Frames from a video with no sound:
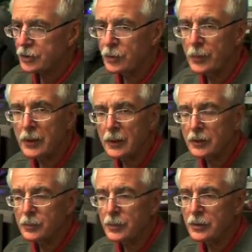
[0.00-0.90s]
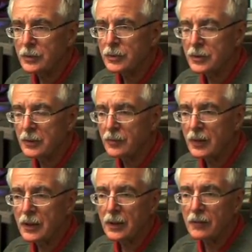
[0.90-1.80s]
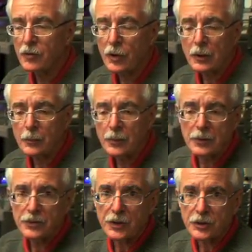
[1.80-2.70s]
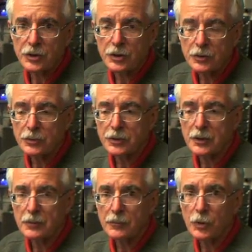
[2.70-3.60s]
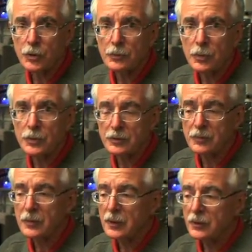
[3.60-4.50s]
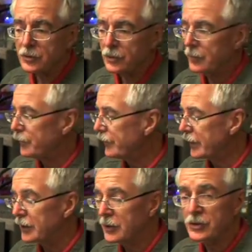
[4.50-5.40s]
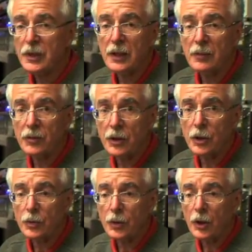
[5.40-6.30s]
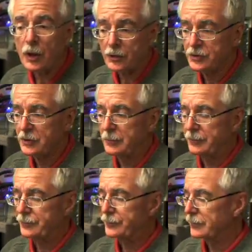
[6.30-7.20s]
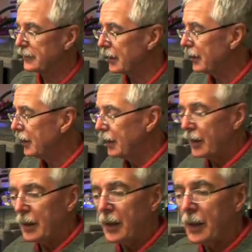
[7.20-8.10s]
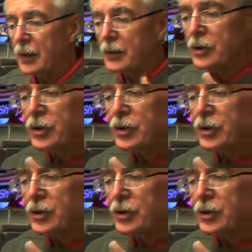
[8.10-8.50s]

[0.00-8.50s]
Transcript: tubing is produced in very high volume and is actually used in automotive. So it is again very low cost. And